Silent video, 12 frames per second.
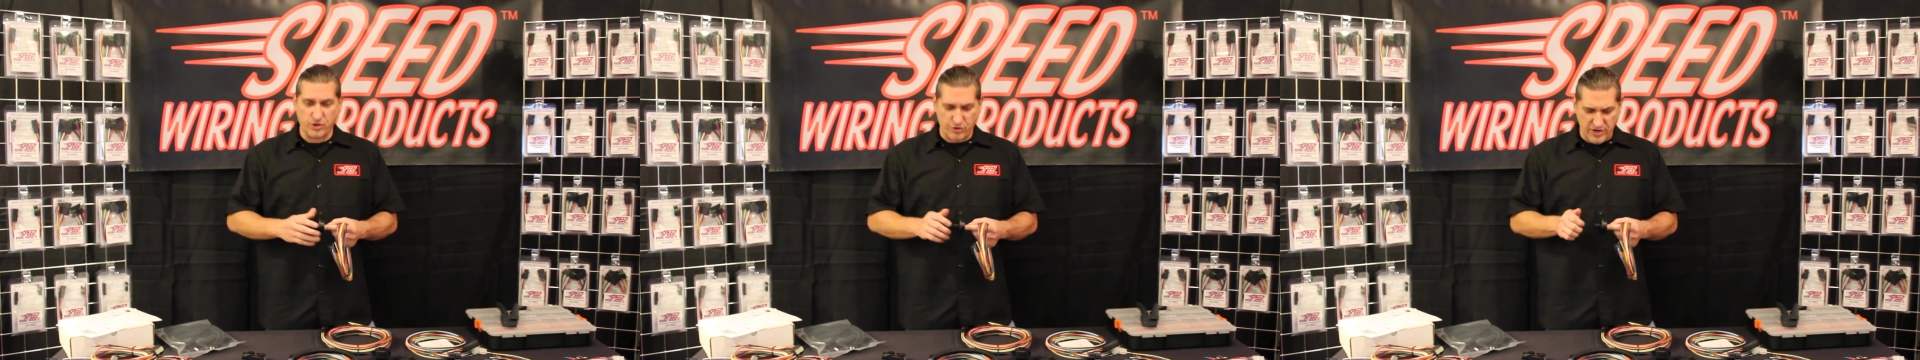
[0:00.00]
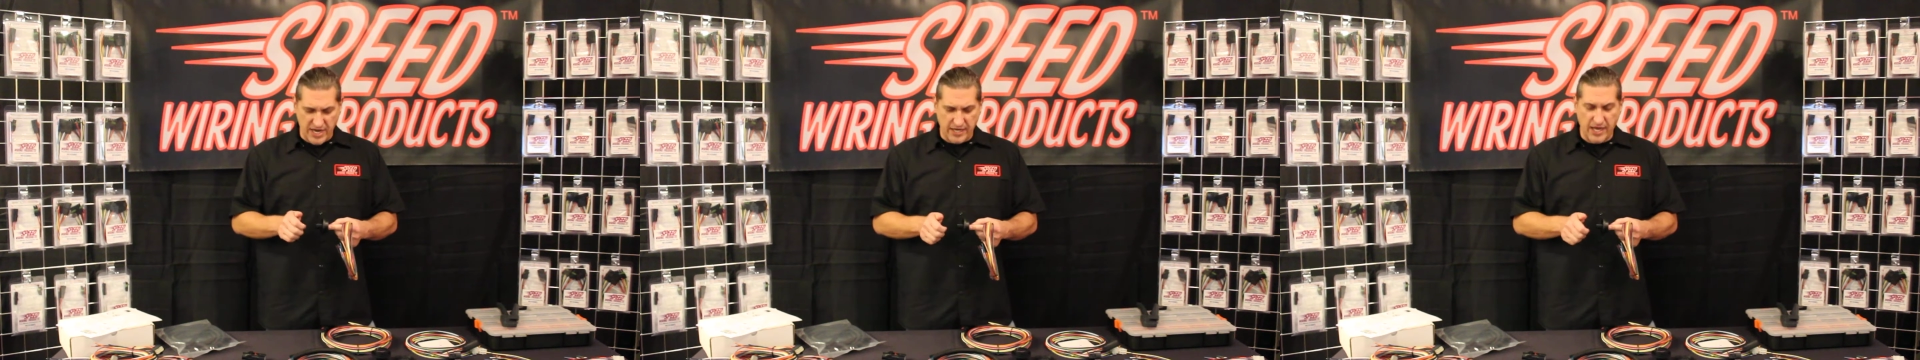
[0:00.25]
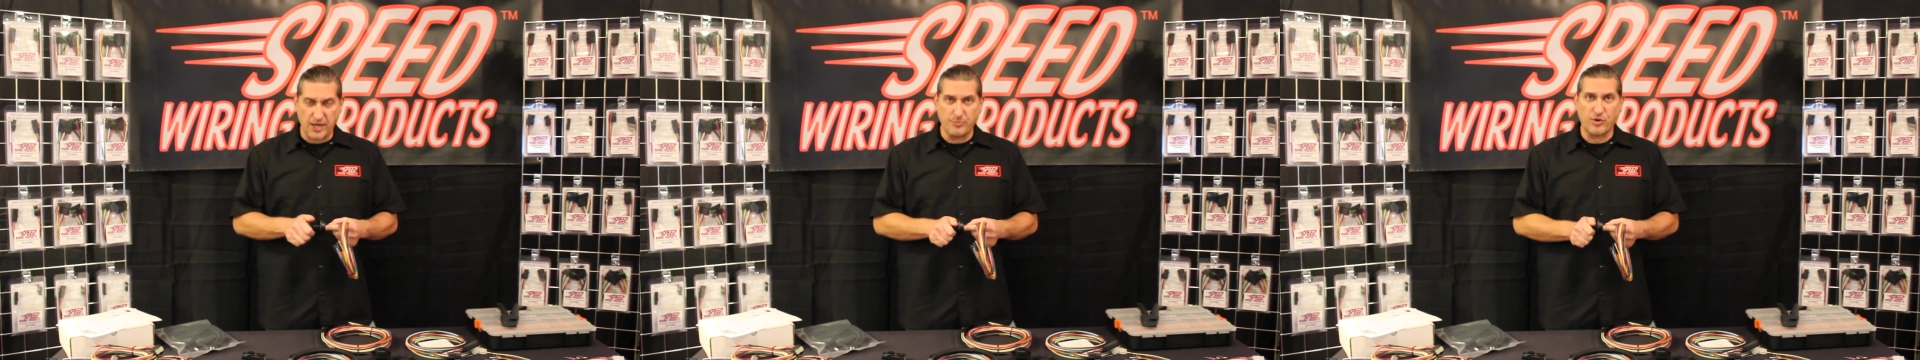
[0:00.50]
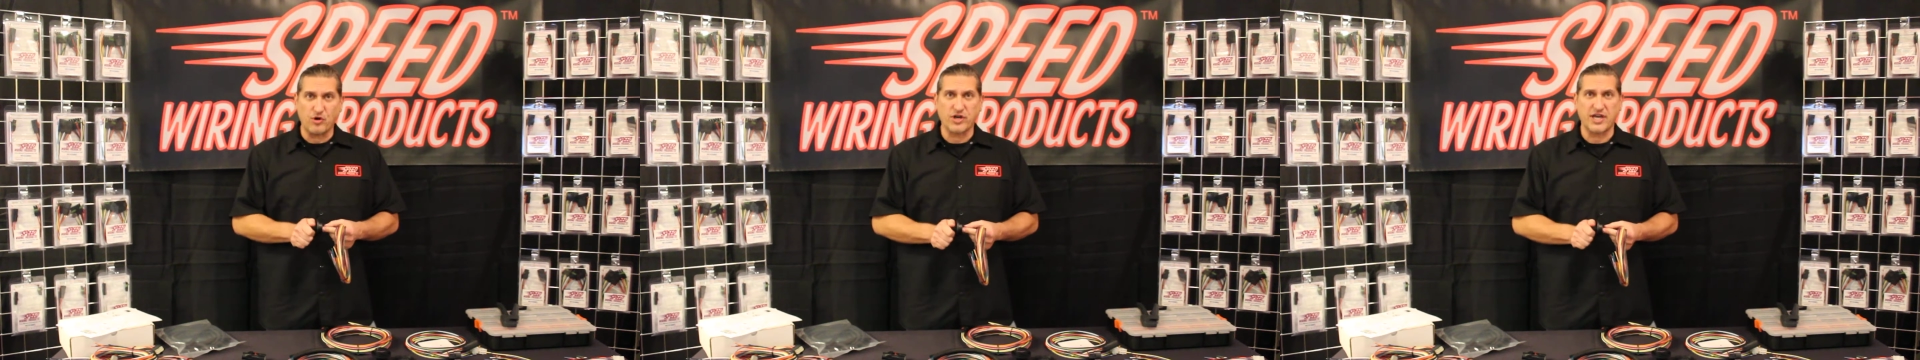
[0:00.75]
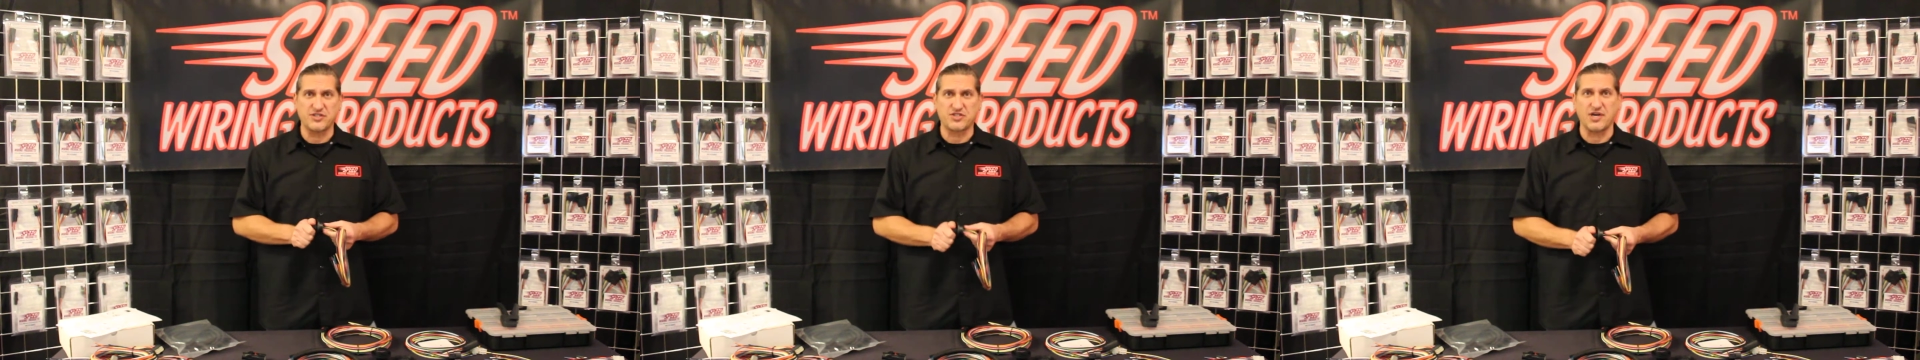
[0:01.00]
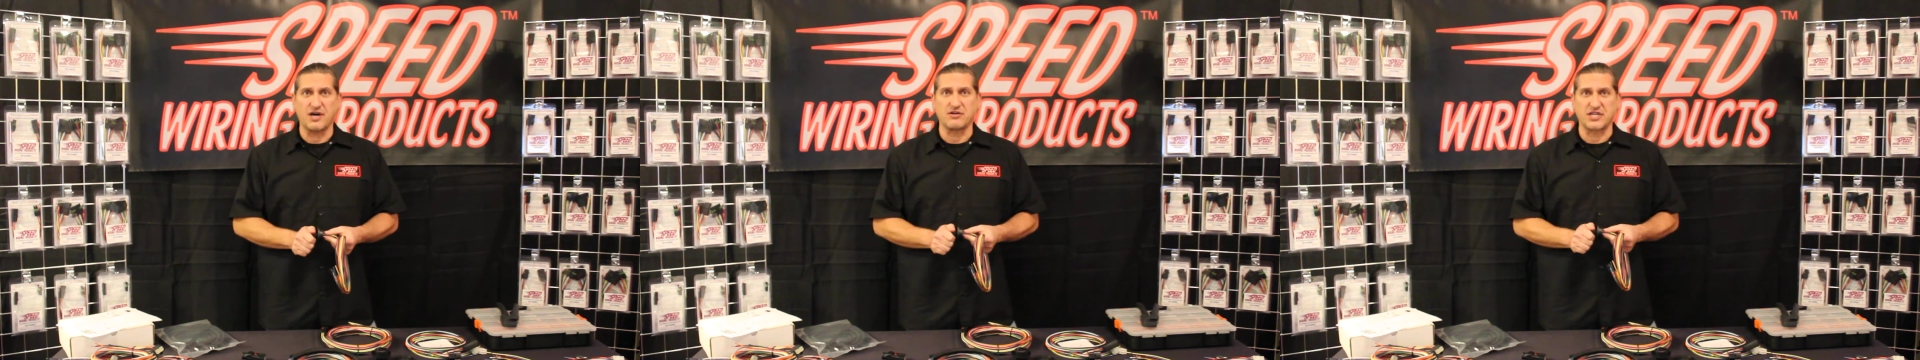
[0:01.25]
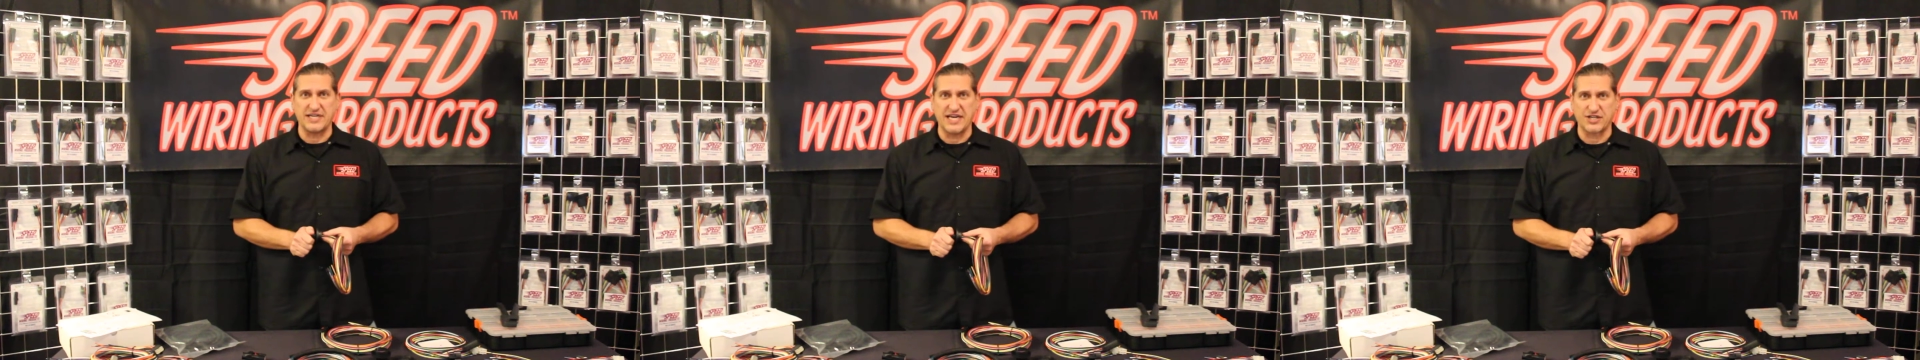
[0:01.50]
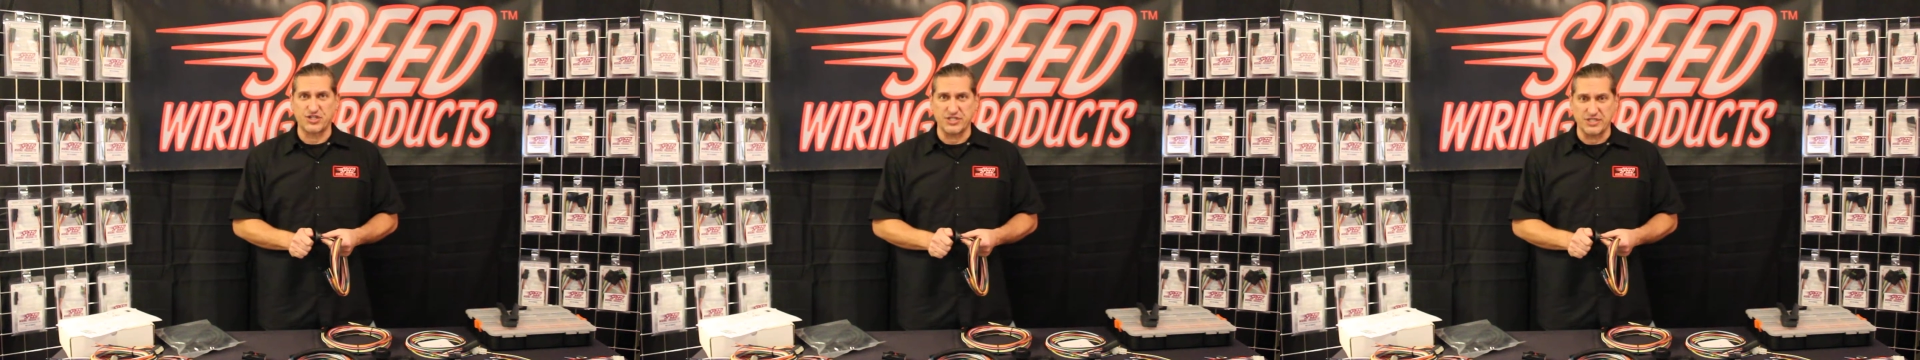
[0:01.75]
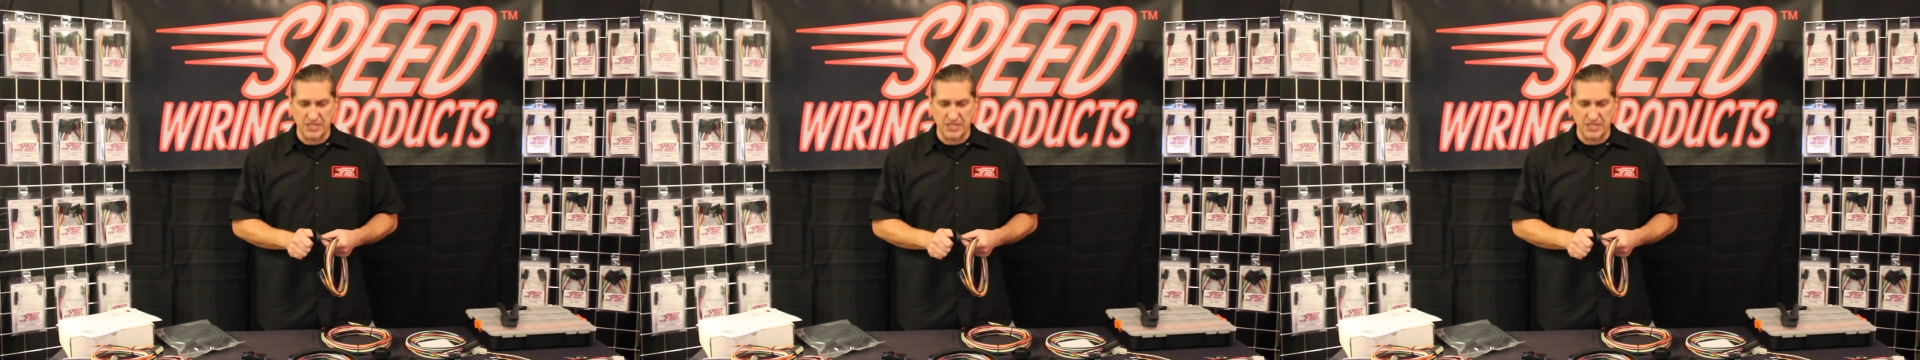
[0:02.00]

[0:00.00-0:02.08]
create a bulkhead style connection.